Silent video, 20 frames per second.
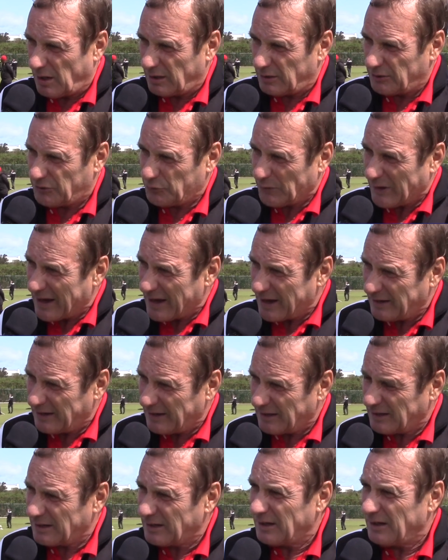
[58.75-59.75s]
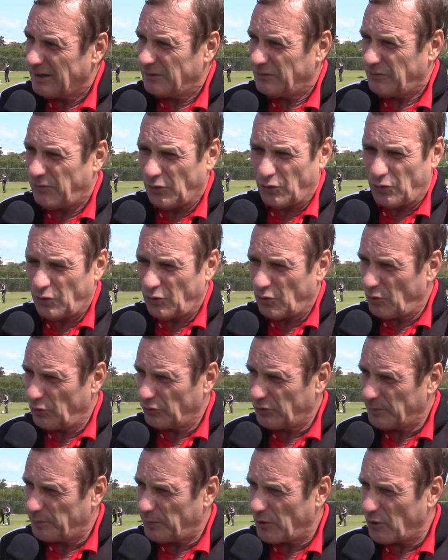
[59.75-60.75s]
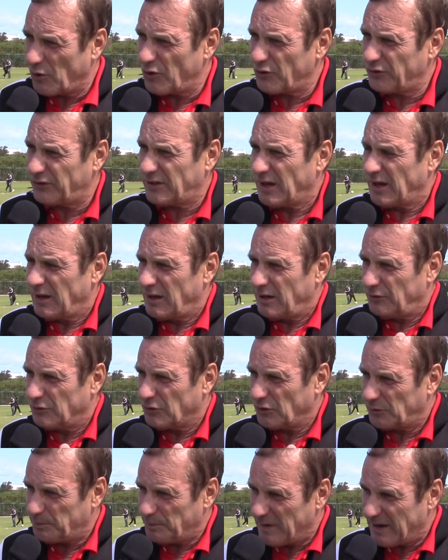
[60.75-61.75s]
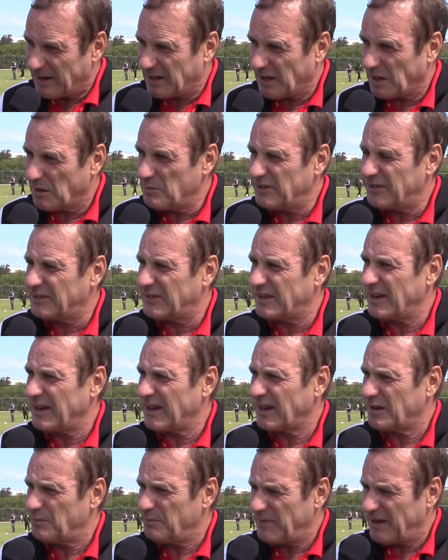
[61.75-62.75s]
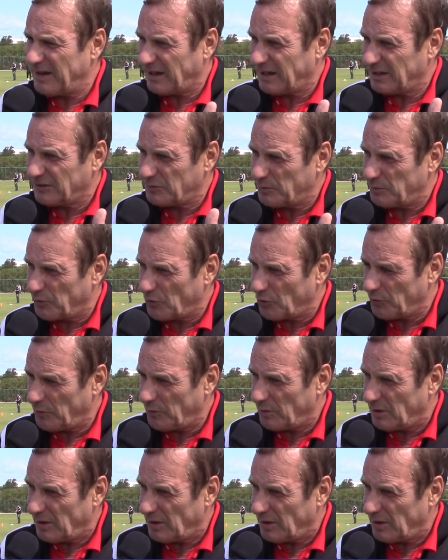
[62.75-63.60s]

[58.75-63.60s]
training for all the boys, not making mistakes, make the boy